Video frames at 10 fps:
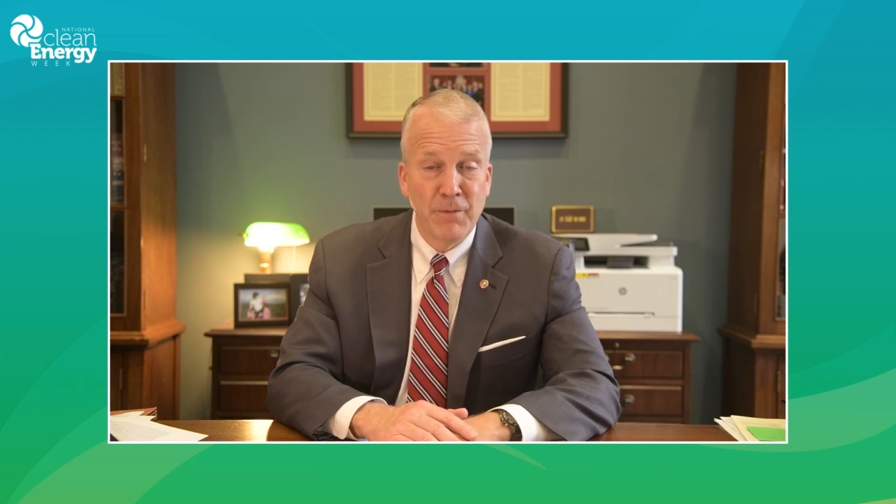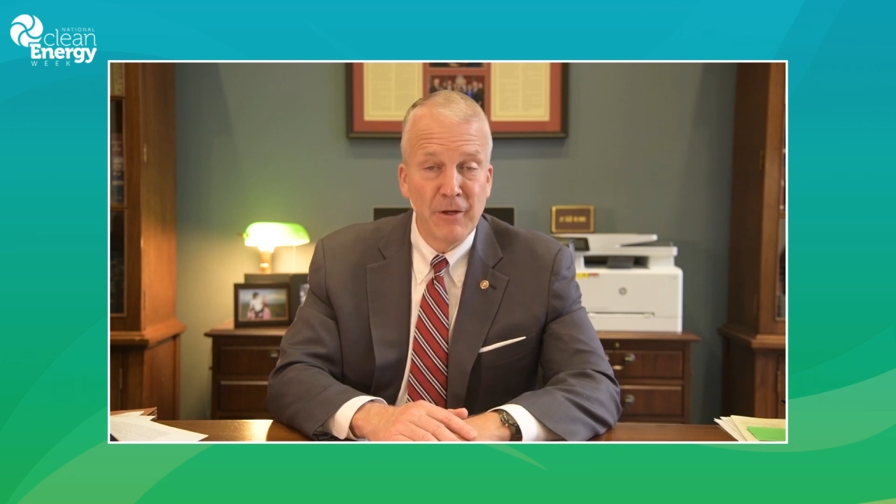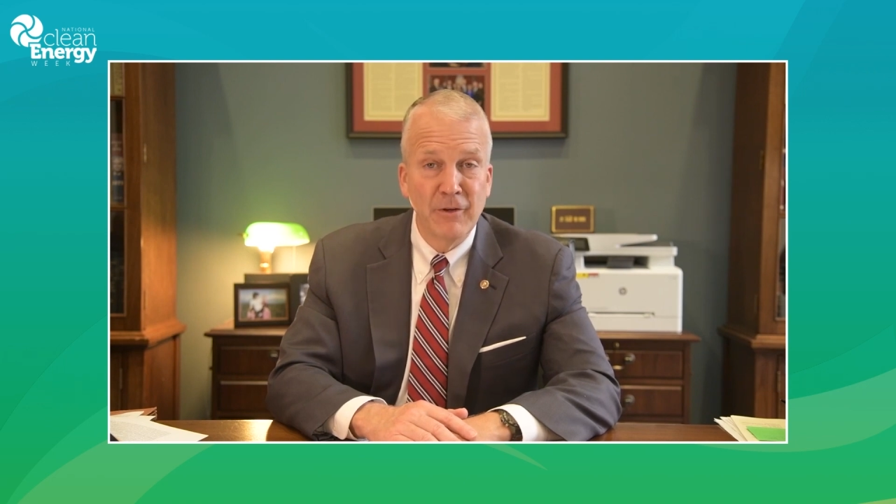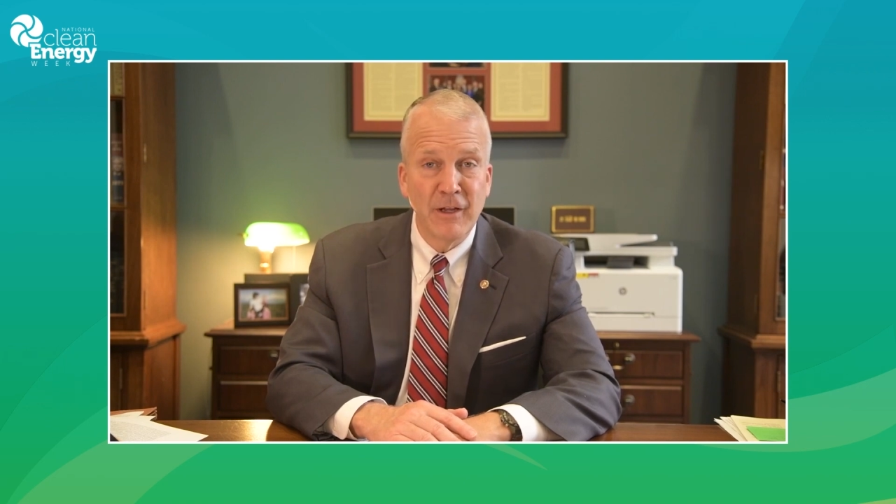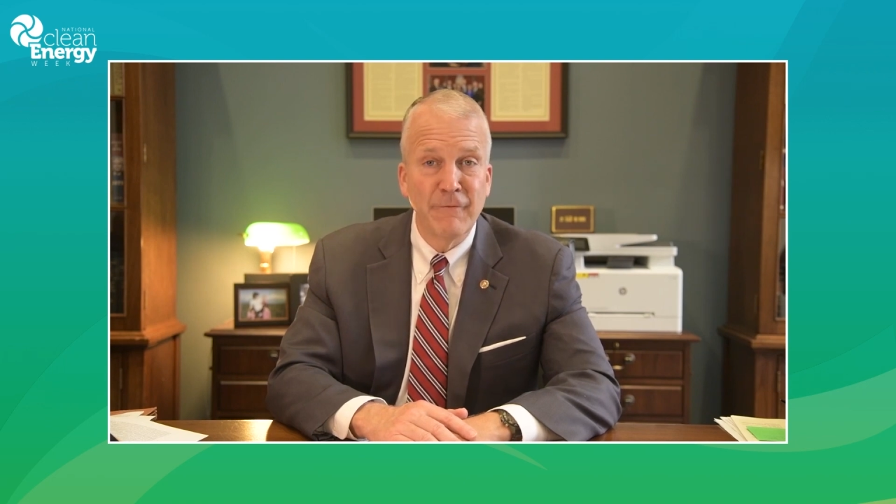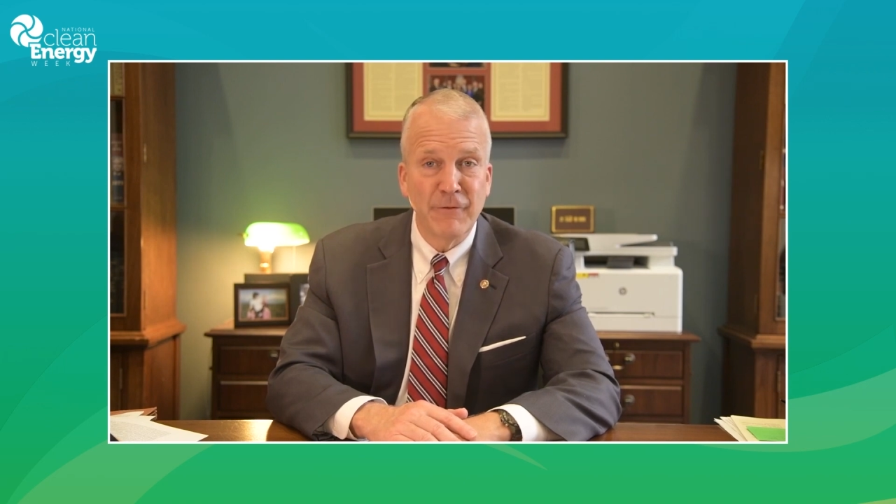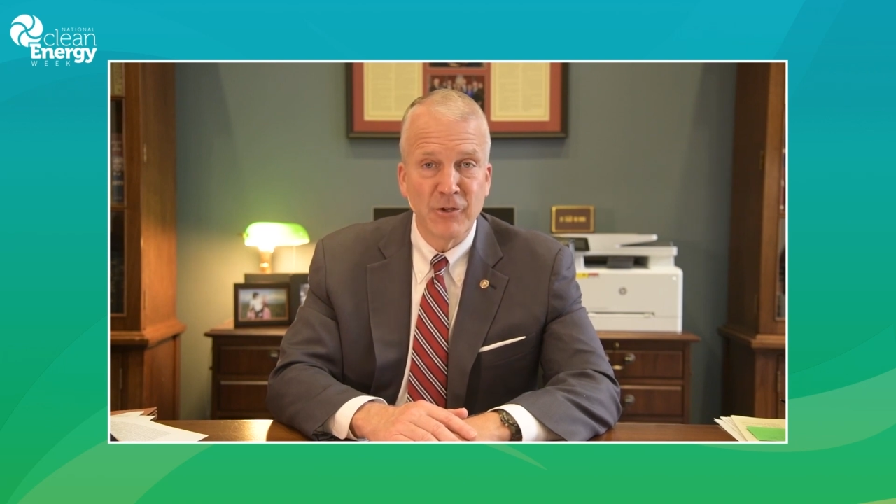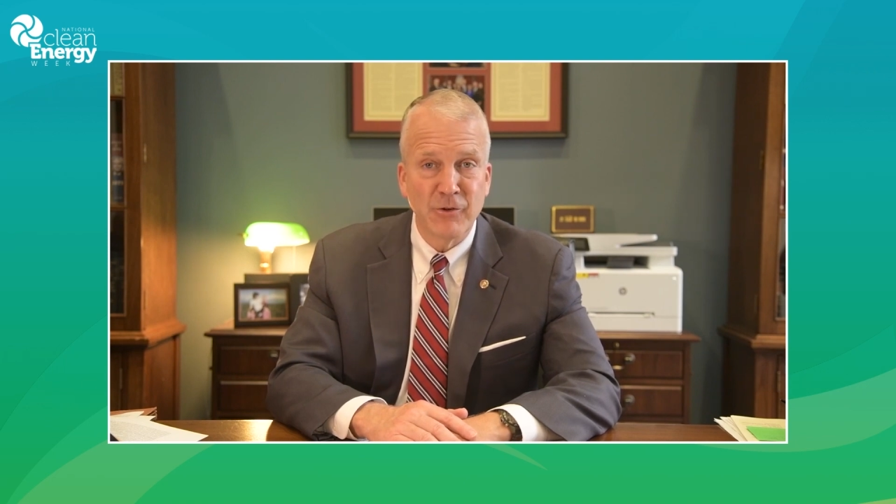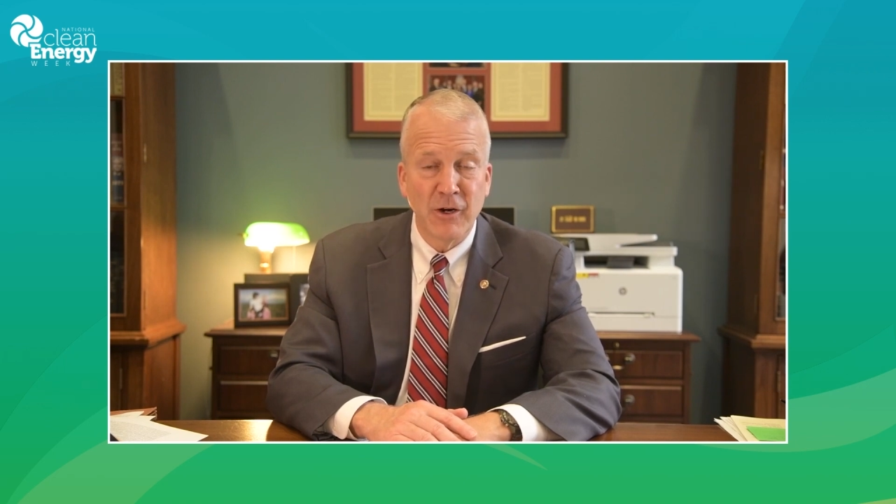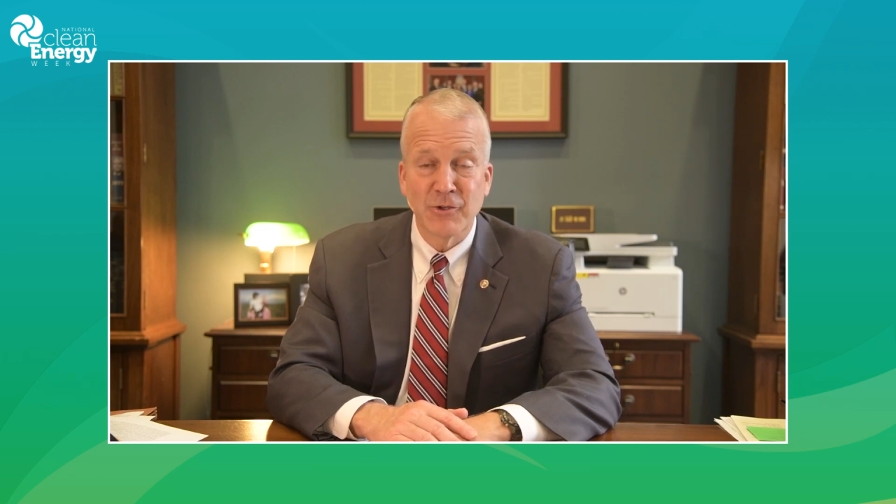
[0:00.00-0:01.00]
build
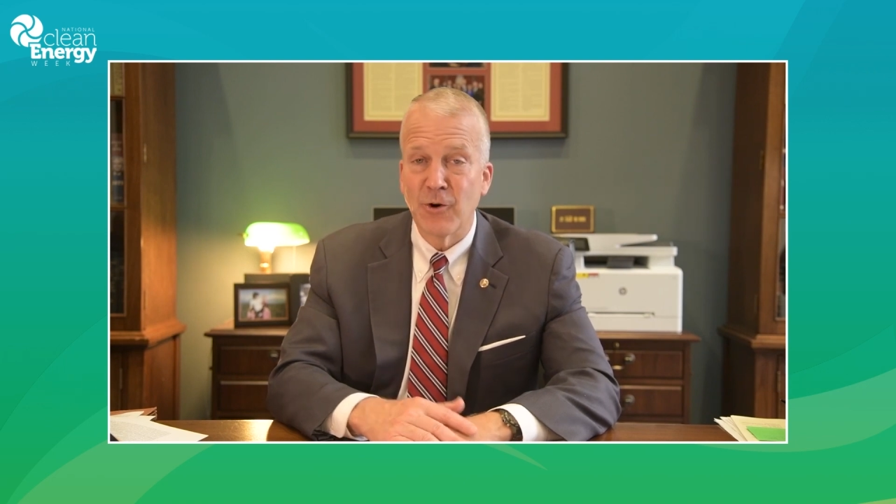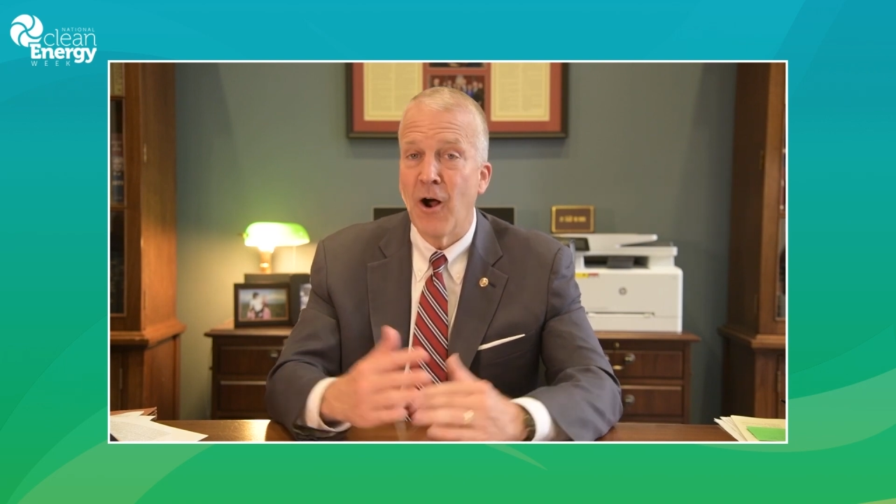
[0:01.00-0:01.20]
infrastructure,